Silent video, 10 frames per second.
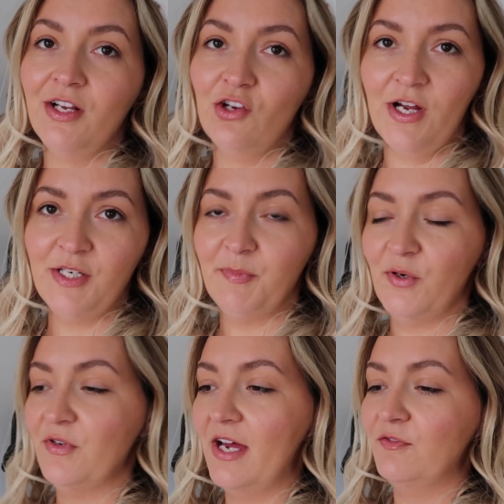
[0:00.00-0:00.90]
incredible.
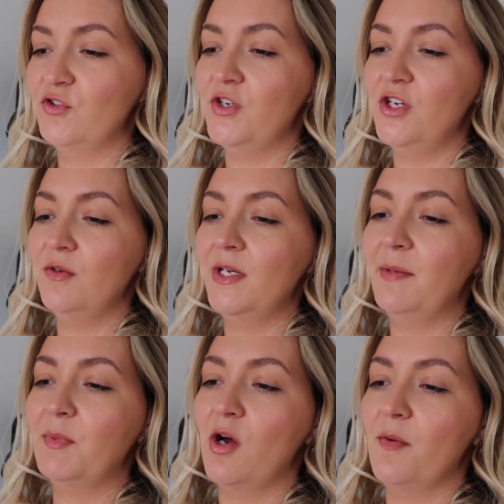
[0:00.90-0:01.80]
If you're after a nude
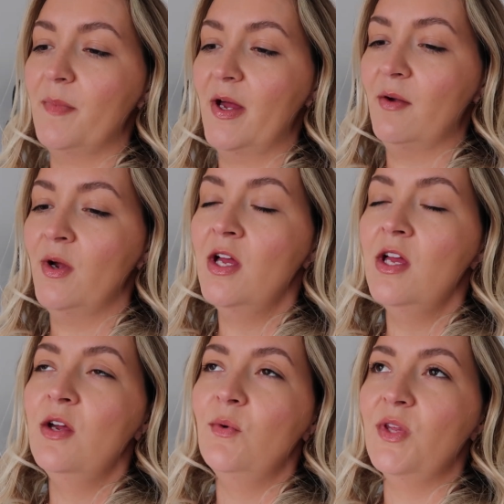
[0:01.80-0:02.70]
lip combo
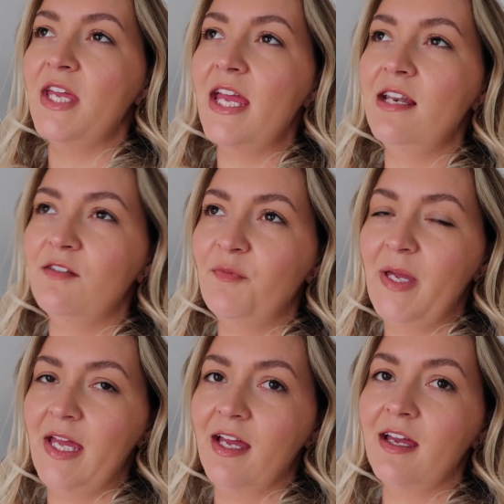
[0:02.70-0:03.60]
with a hint of
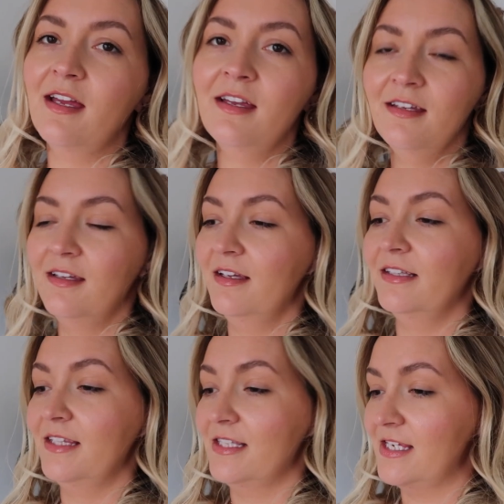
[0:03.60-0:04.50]
pink,
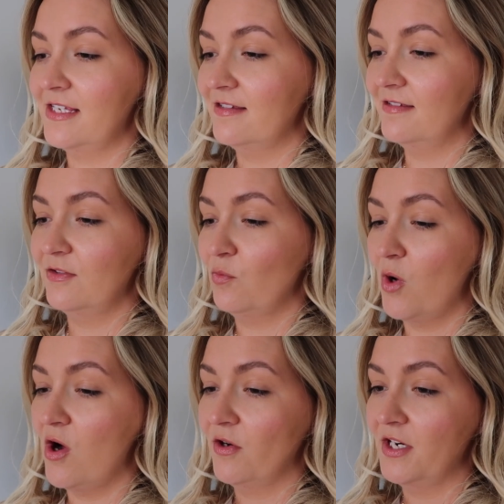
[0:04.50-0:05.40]
this is the
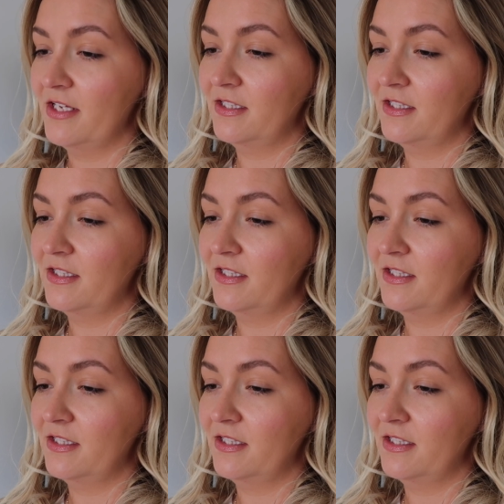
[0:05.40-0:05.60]
one.